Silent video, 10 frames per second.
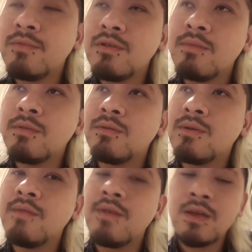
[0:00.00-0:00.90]
October
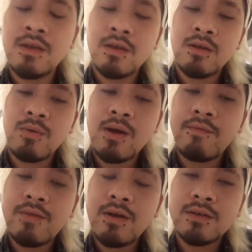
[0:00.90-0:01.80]
12,
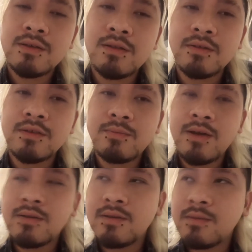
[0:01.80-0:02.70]
wildfires and
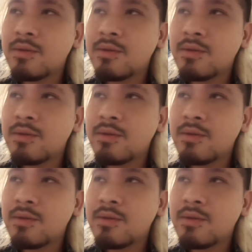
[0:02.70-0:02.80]
sprouts, and